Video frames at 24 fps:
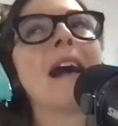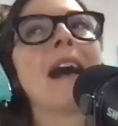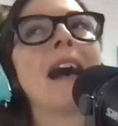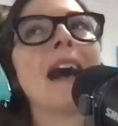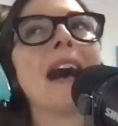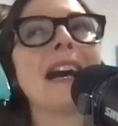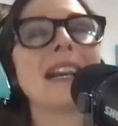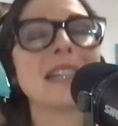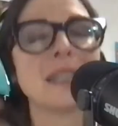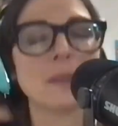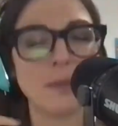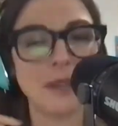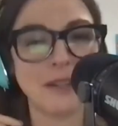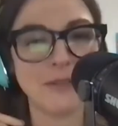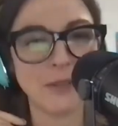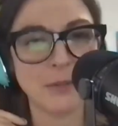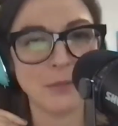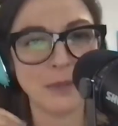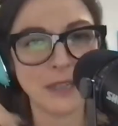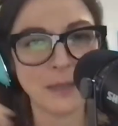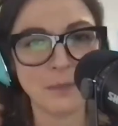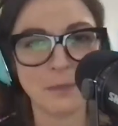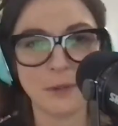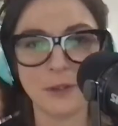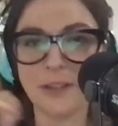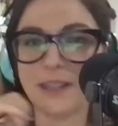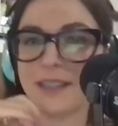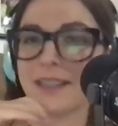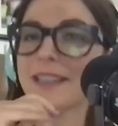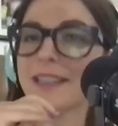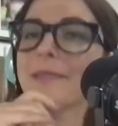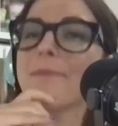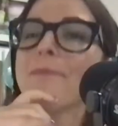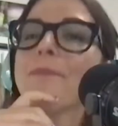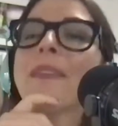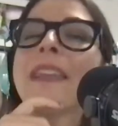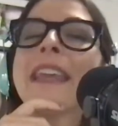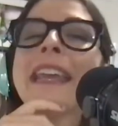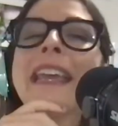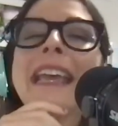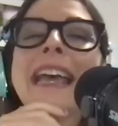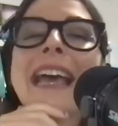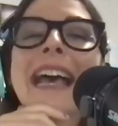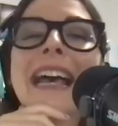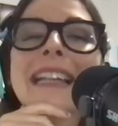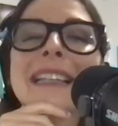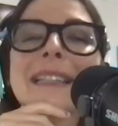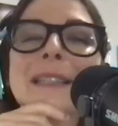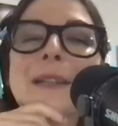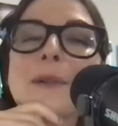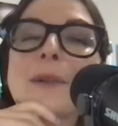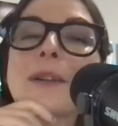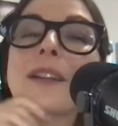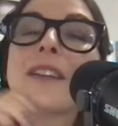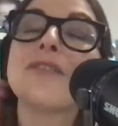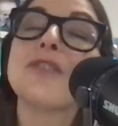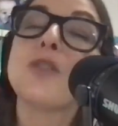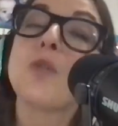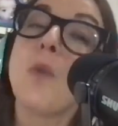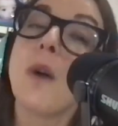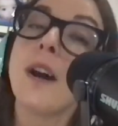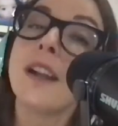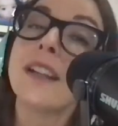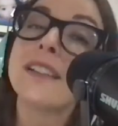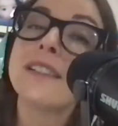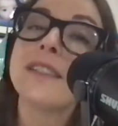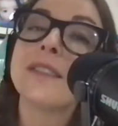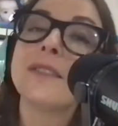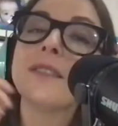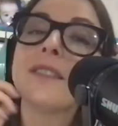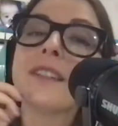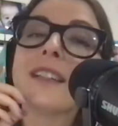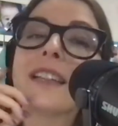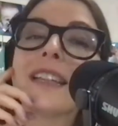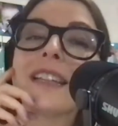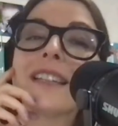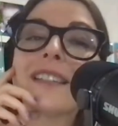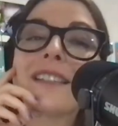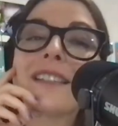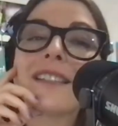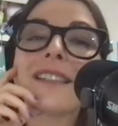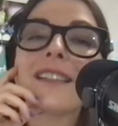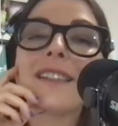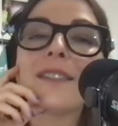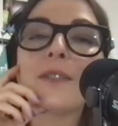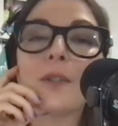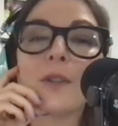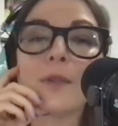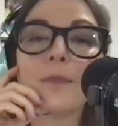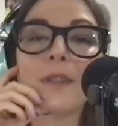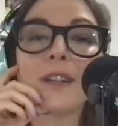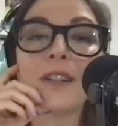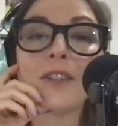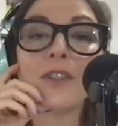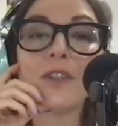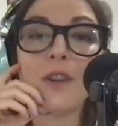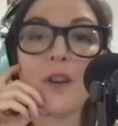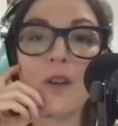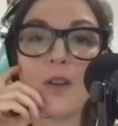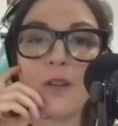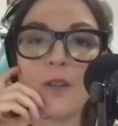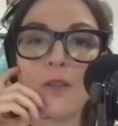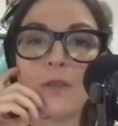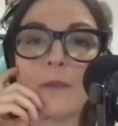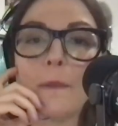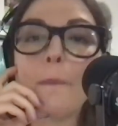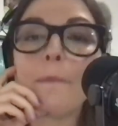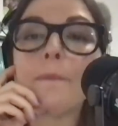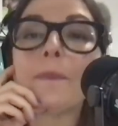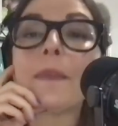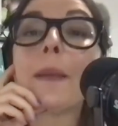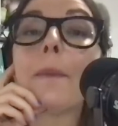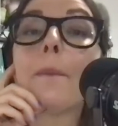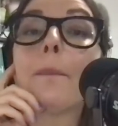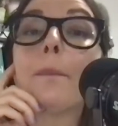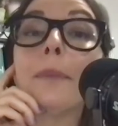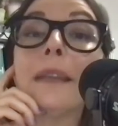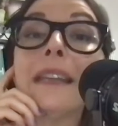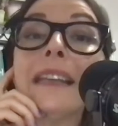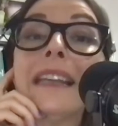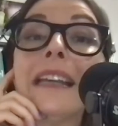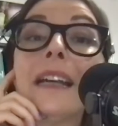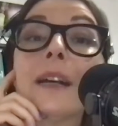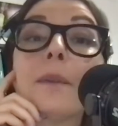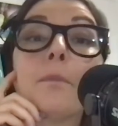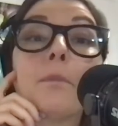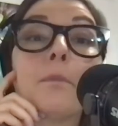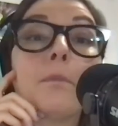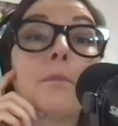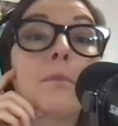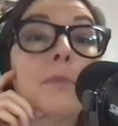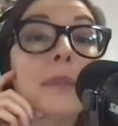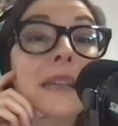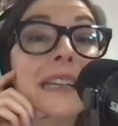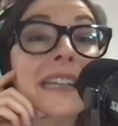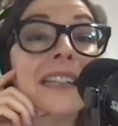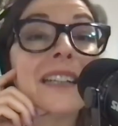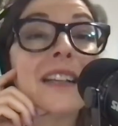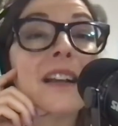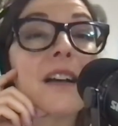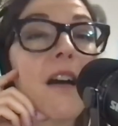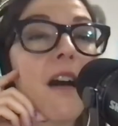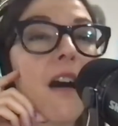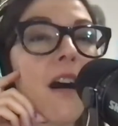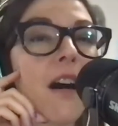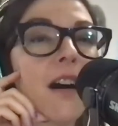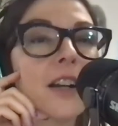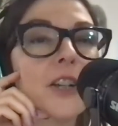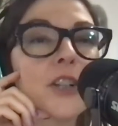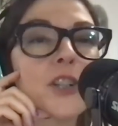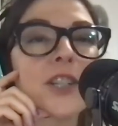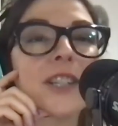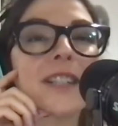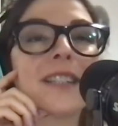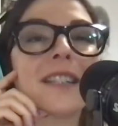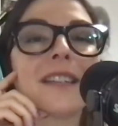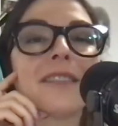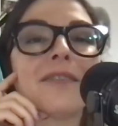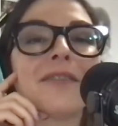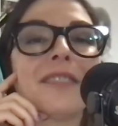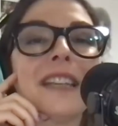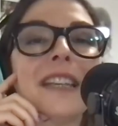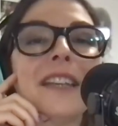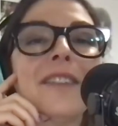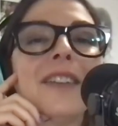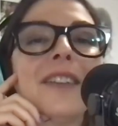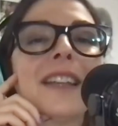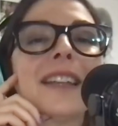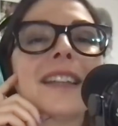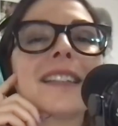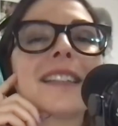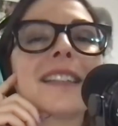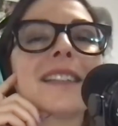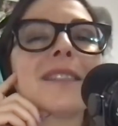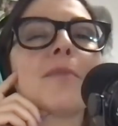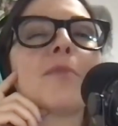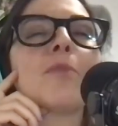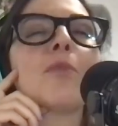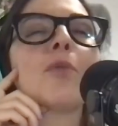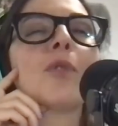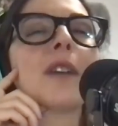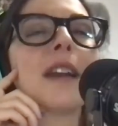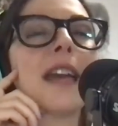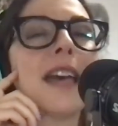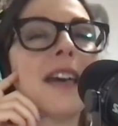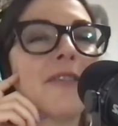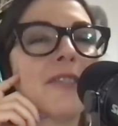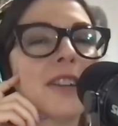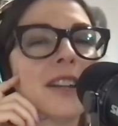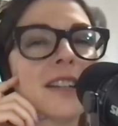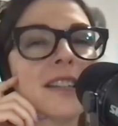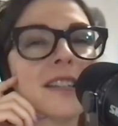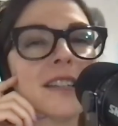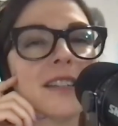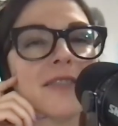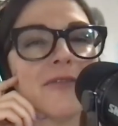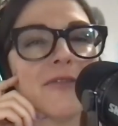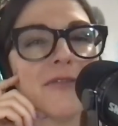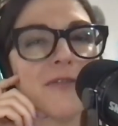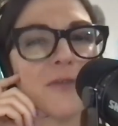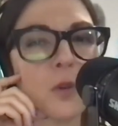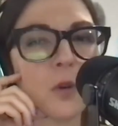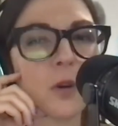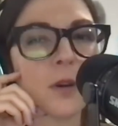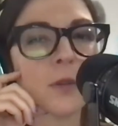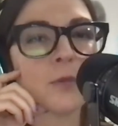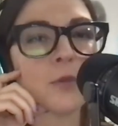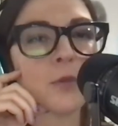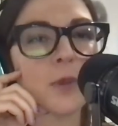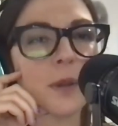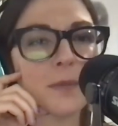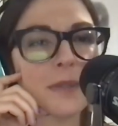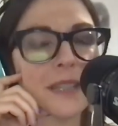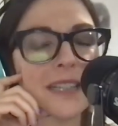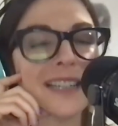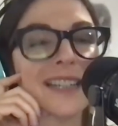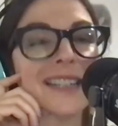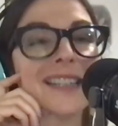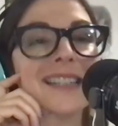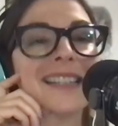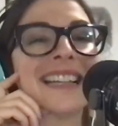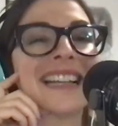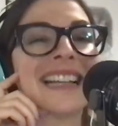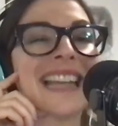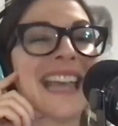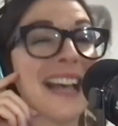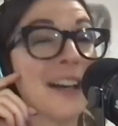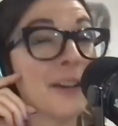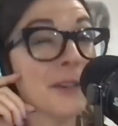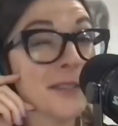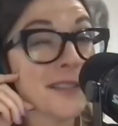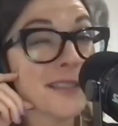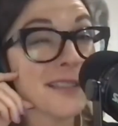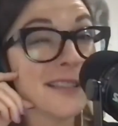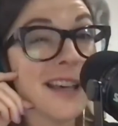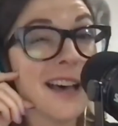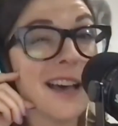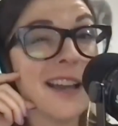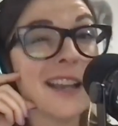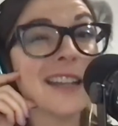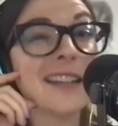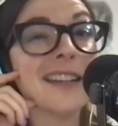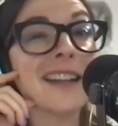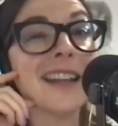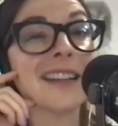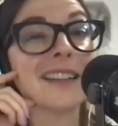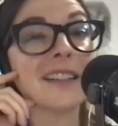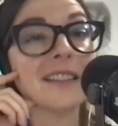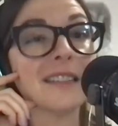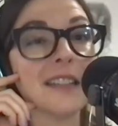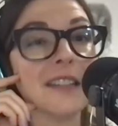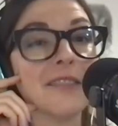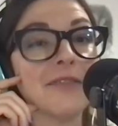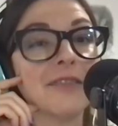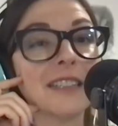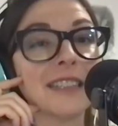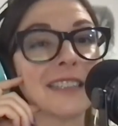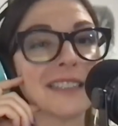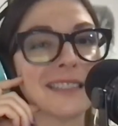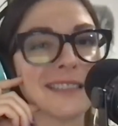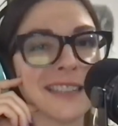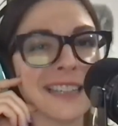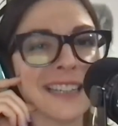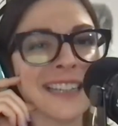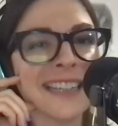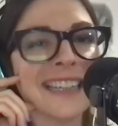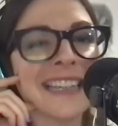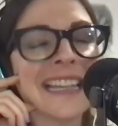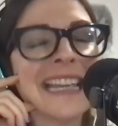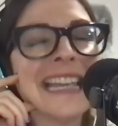I speak from experience. And so if you're wanting to look into these herbs on your own, be a bit cautious of even some more evidence informed websites like Healthline and Cleveland Clinic,